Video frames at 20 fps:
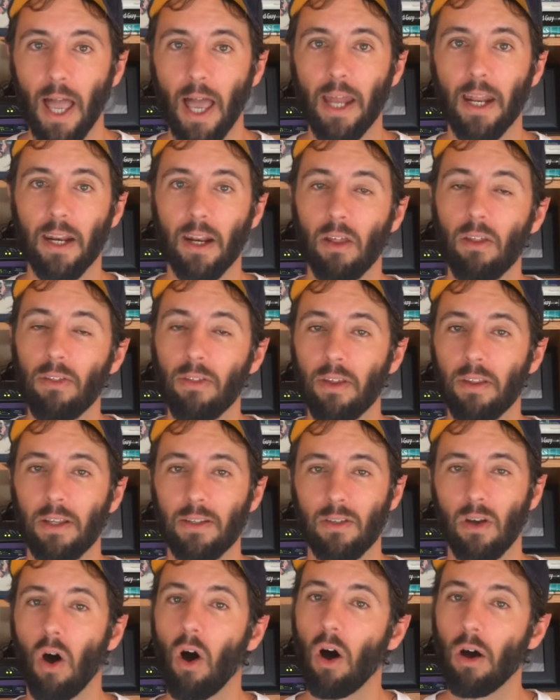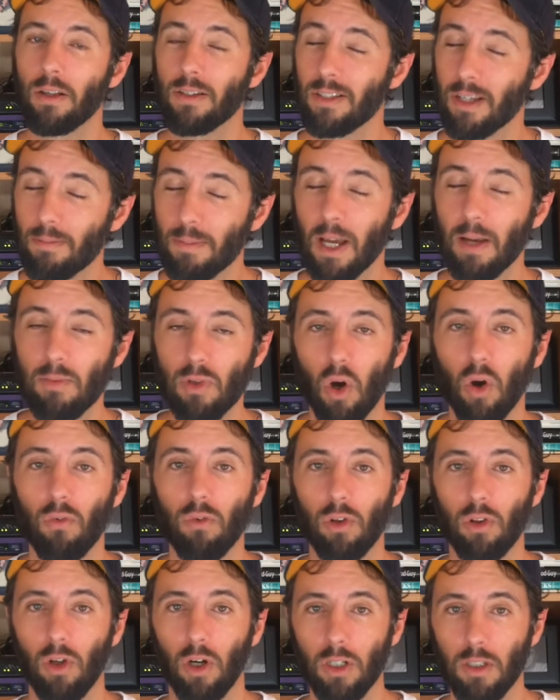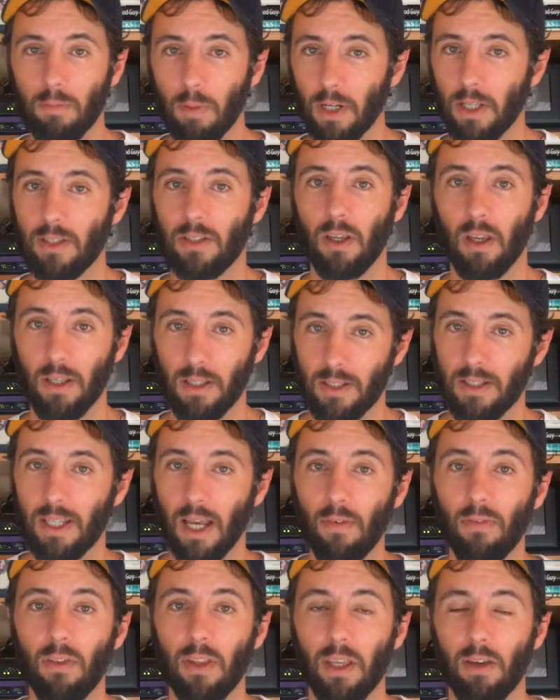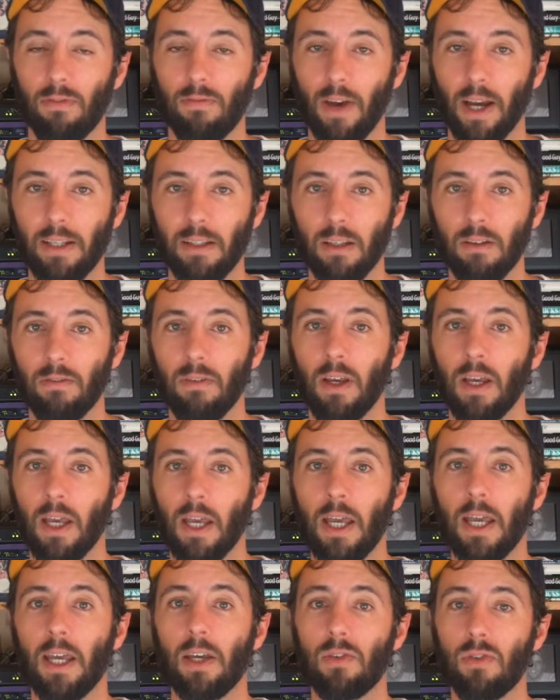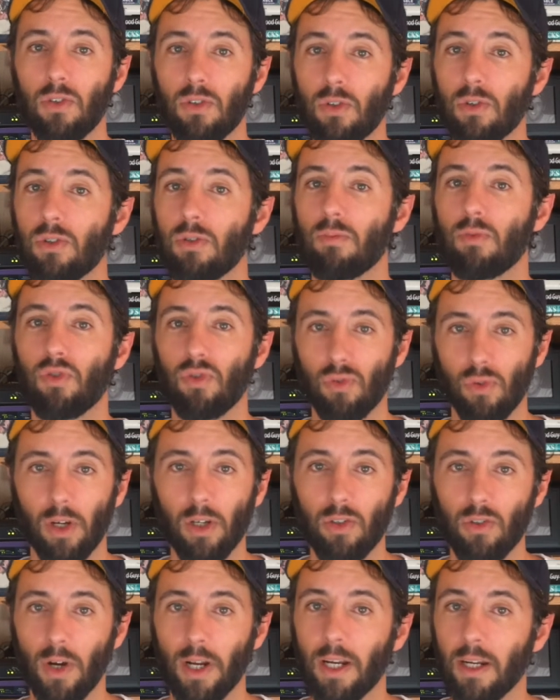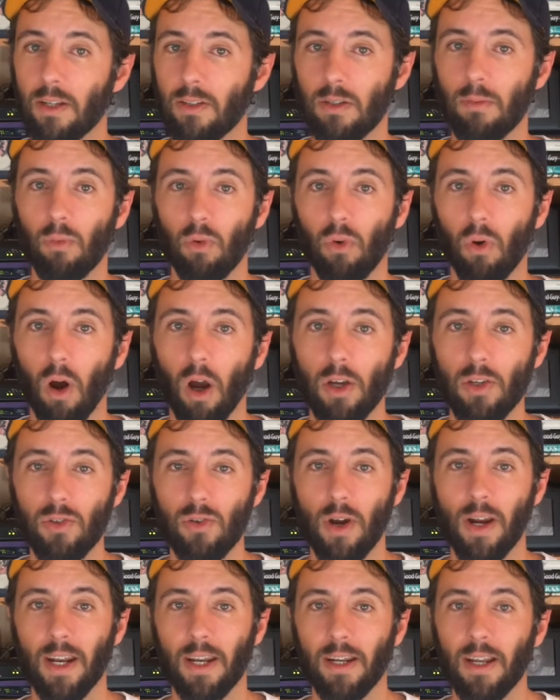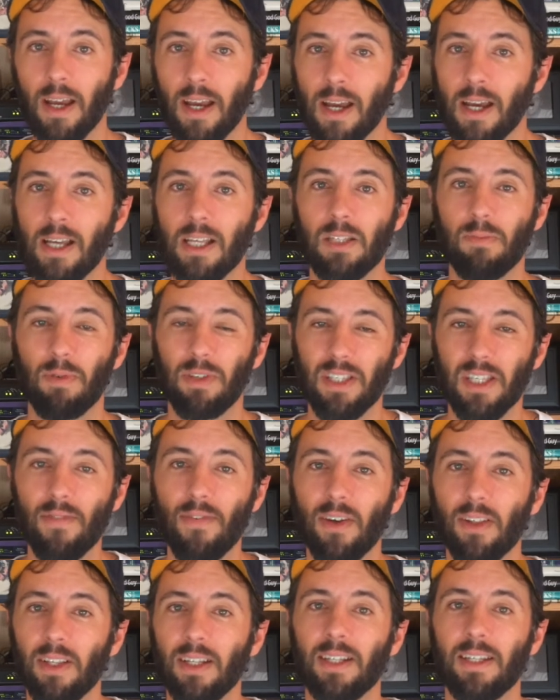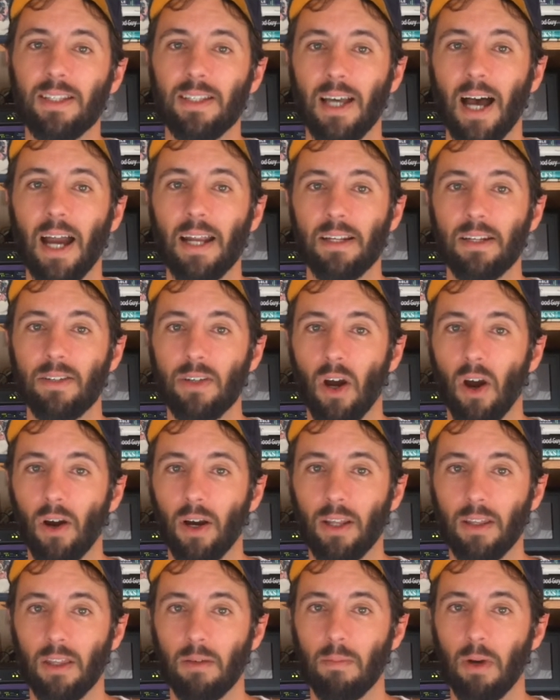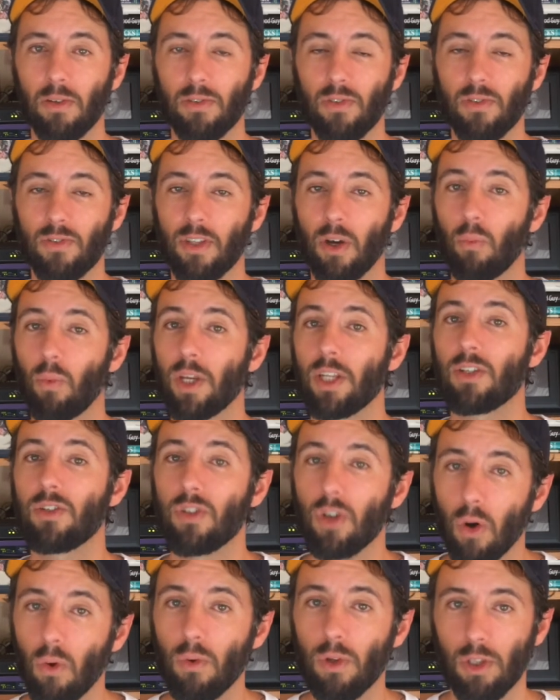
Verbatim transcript: And another thing that's sometimes overlooked but is, is definitely effective is to do some strength training and some cross training specifically designed to target the muscles that we don't